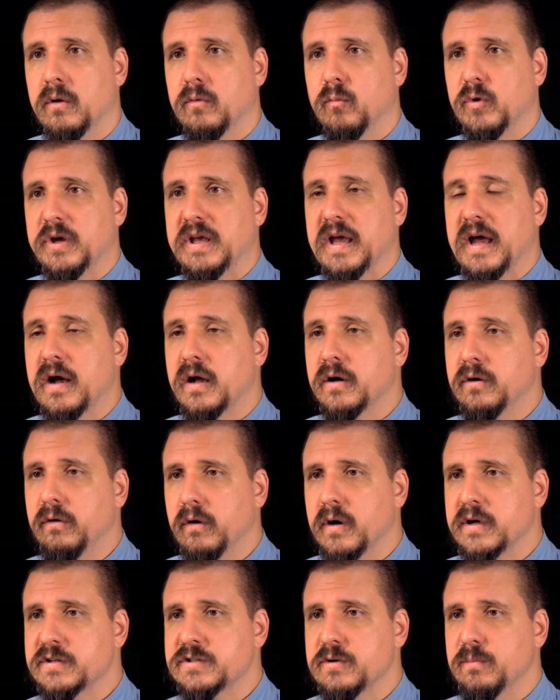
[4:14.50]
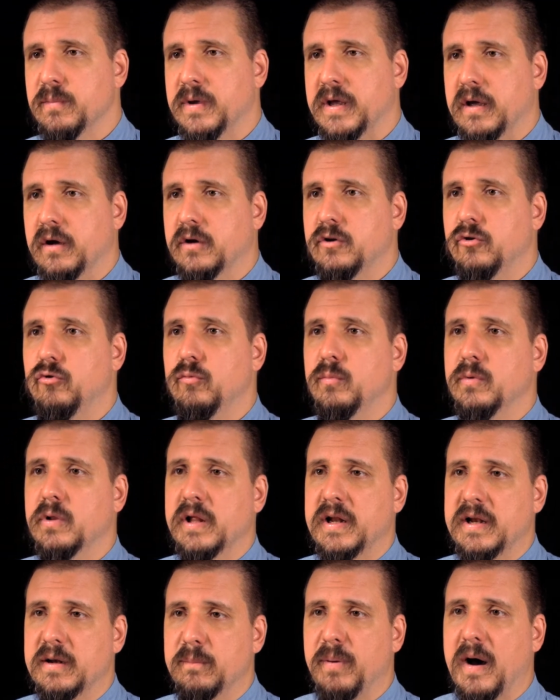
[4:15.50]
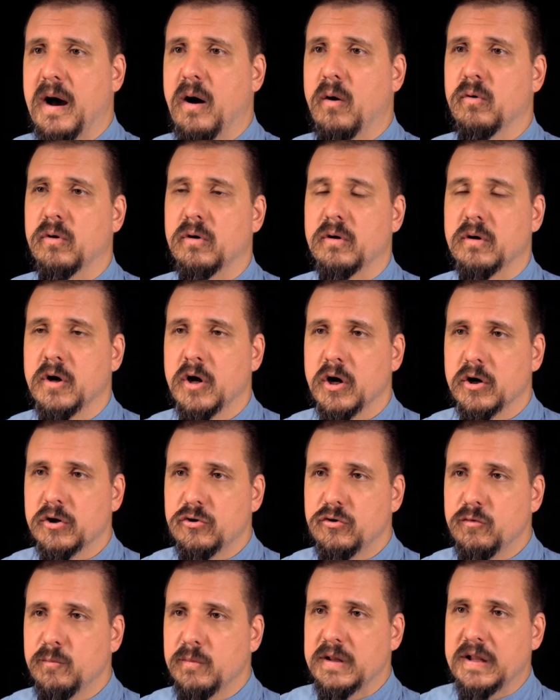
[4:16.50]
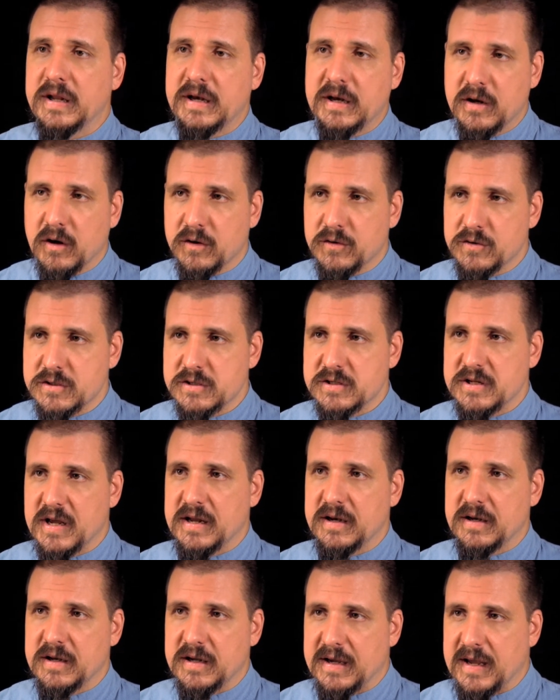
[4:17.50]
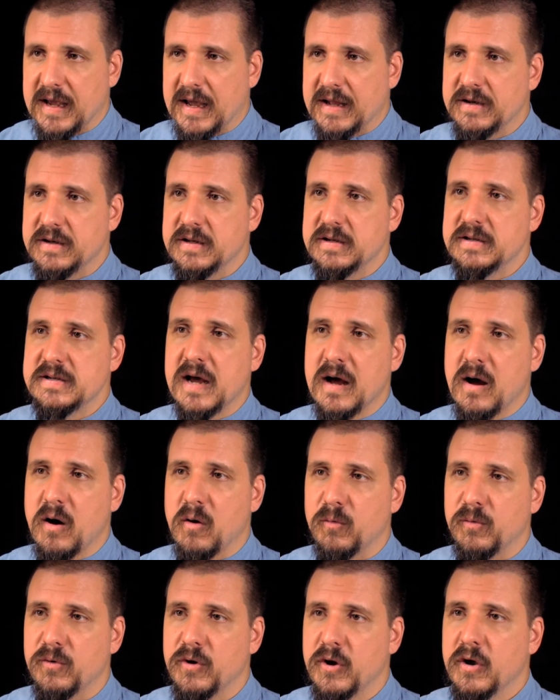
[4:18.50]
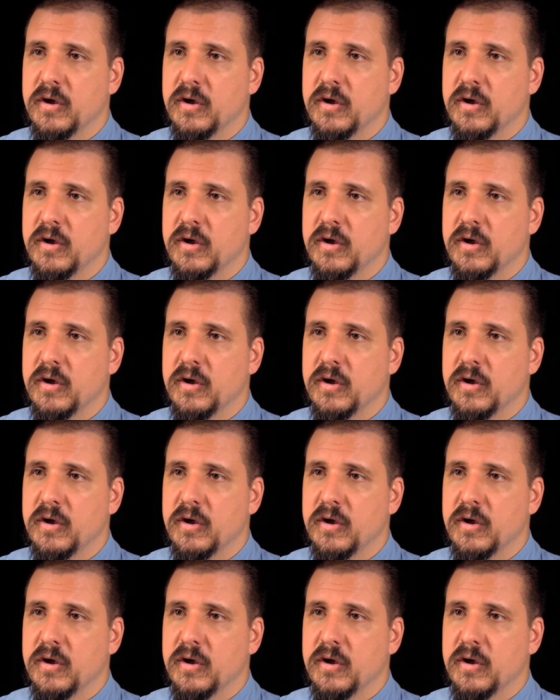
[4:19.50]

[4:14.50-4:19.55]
We can't underestimate accumulated power, accumulated understanding, handed down.